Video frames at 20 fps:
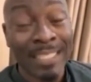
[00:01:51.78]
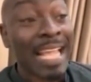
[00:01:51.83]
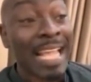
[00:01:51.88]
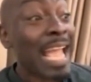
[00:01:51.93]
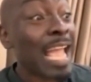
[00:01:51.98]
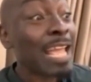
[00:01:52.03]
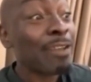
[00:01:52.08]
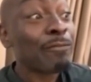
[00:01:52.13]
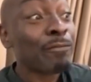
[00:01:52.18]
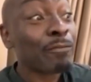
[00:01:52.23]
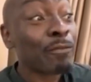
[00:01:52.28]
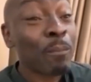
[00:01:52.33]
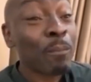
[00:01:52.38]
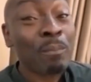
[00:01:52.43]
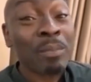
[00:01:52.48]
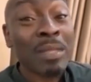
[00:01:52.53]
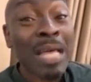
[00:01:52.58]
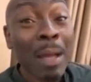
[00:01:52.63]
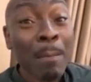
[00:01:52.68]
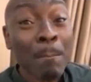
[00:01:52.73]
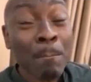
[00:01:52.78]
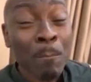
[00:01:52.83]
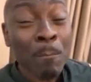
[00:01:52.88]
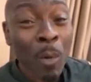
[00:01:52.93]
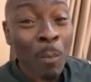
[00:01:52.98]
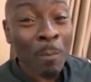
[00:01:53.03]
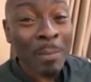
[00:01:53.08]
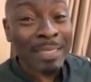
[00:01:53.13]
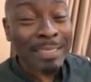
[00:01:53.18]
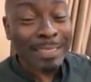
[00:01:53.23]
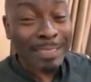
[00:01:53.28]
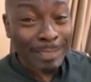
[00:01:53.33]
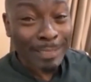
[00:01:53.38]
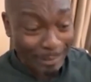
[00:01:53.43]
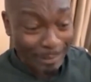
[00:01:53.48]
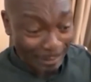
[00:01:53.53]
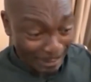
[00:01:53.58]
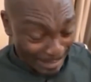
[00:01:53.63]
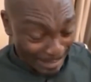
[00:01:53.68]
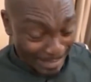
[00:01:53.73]
And from that moment till
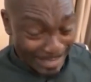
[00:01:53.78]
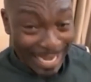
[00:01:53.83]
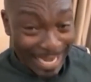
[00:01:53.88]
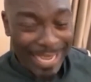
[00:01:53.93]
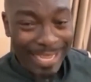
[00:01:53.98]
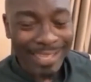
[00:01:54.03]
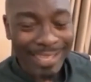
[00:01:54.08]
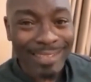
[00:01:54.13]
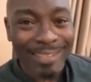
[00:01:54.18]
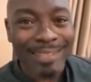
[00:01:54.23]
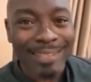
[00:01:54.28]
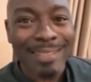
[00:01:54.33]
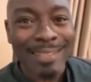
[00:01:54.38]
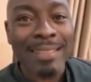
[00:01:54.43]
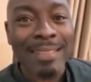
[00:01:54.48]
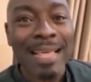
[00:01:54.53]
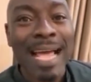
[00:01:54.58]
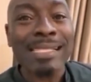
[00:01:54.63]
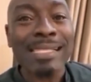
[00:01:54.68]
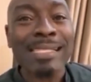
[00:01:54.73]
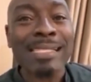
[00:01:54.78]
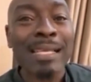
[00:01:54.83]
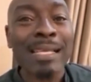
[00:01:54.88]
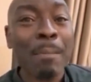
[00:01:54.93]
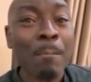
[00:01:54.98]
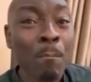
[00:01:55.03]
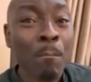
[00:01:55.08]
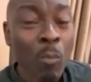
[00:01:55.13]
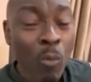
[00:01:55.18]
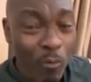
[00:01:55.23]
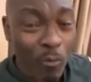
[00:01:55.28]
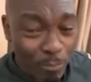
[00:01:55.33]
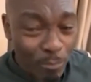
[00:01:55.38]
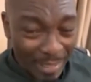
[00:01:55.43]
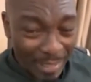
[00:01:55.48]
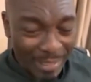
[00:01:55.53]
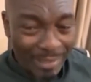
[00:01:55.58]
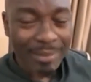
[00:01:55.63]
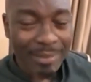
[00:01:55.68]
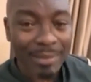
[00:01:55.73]
today, that same
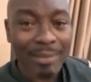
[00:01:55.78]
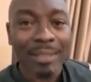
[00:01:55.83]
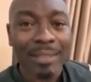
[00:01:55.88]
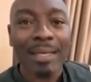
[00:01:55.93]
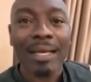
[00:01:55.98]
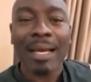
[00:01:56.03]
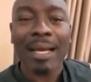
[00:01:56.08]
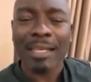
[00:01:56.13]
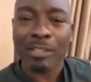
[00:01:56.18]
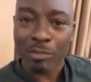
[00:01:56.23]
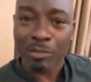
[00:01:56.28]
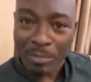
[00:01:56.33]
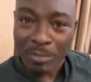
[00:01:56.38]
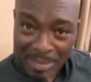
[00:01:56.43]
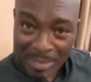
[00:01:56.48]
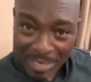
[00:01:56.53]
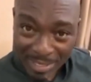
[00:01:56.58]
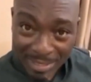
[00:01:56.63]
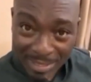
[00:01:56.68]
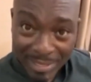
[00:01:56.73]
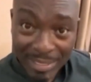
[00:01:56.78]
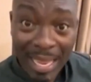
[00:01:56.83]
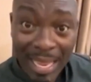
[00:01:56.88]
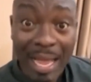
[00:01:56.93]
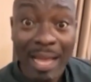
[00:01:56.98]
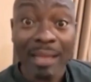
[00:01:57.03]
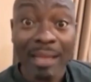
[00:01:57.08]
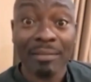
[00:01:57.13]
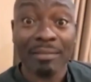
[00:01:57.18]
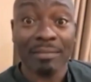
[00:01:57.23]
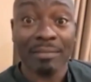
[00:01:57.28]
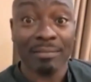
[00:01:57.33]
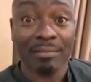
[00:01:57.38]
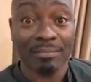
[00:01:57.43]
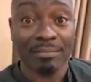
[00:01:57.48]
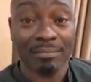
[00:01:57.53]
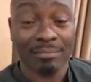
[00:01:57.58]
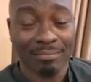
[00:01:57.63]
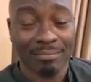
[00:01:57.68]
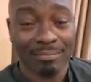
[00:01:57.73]
movement has remained alive.
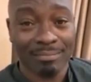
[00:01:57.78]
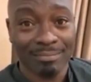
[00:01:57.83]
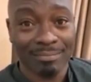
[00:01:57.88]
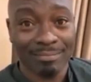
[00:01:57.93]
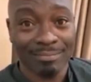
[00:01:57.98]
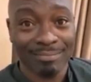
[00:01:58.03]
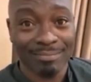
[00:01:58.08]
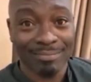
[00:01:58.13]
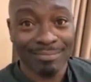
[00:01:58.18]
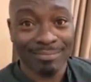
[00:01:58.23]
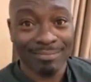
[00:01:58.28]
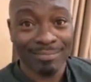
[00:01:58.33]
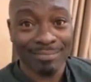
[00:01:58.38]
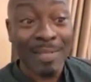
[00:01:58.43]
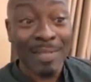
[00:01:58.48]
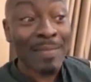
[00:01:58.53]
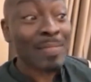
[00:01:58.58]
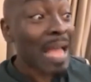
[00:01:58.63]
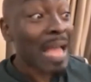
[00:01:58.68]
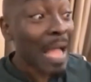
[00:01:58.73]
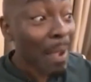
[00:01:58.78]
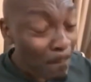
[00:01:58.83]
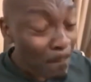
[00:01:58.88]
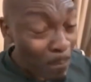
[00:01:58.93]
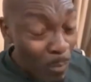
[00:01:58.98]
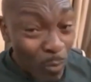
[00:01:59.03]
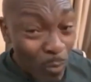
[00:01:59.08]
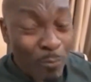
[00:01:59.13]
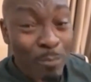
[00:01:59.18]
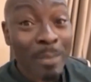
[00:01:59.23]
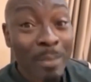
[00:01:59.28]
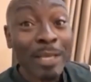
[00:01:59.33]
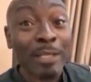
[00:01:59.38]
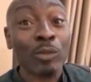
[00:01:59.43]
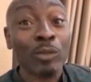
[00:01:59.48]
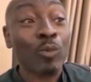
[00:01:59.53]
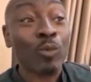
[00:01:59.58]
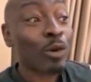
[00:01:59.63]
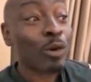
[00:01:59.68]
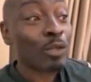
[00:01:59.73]
That
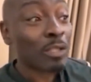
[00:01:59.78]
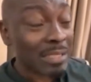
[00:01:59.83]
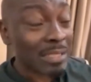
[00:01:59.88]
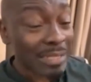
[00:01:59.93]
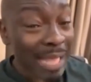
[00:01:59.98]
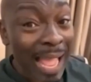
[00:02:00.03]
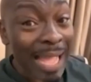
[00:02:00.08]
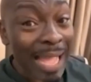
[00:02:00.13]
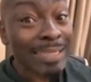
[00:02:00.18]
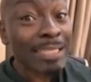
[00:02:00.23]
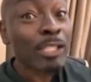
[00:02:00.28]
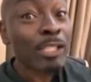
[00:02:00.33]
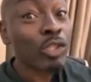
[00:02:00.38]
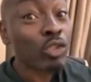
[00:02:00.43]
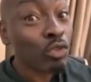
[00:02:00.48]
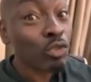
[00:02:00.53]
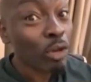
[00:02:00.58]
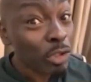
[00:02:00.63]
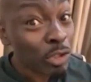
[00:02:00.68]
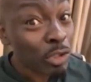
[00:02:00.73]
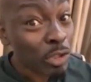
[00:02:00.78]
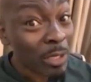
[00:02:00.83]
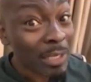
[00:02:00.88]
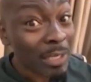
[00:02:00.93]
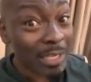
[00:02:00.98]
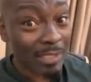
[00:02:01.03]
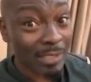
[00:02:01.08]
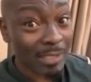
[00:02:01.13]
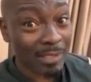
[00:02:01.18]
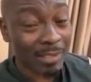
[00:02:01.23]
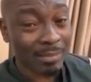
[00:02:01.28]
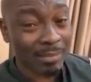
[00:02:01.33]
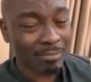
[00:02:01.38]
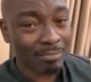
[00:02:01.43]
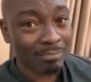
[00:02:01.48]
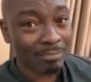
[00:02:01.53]
movement was tagged structureless.